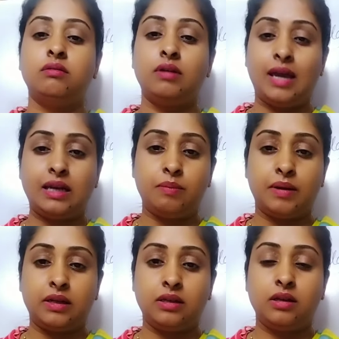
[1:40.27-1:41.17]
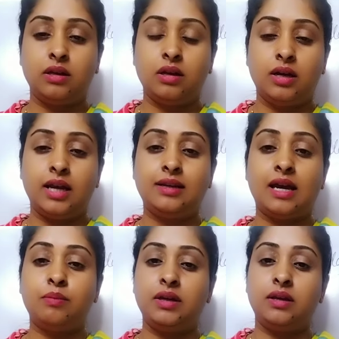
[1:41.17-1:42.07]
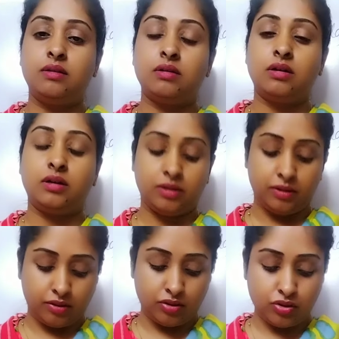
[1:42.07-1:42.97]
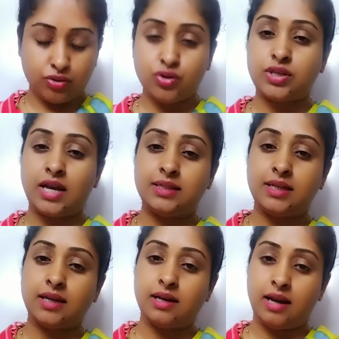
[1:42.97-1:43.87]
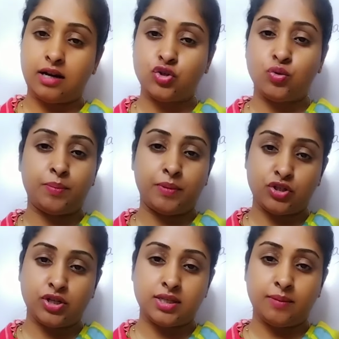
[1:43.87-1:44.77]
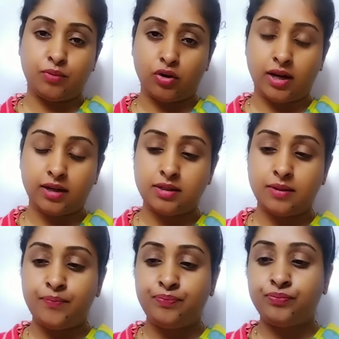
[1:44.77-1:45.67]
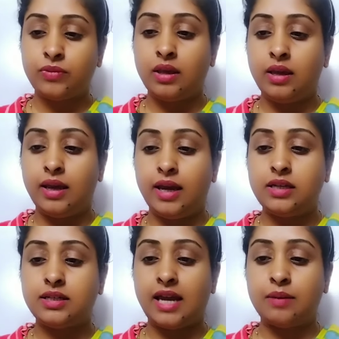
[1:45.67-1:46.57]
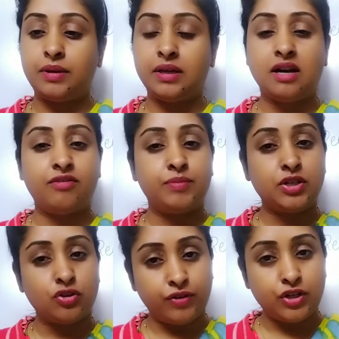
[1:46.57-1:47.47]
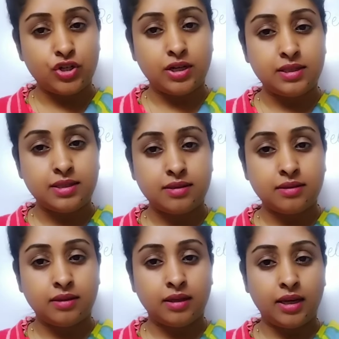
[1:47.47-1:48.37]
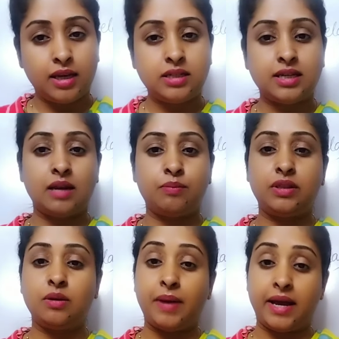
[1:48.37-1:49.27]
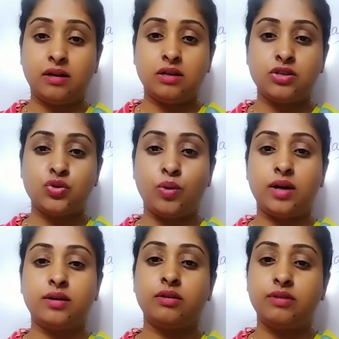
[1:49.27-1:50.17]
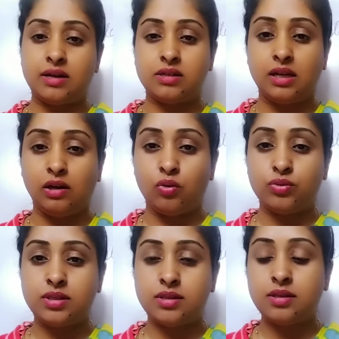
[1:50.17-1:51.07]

anybody it can be a uh, society at a large who are purchasing product it can be government officials it can be the bankers who are granting loans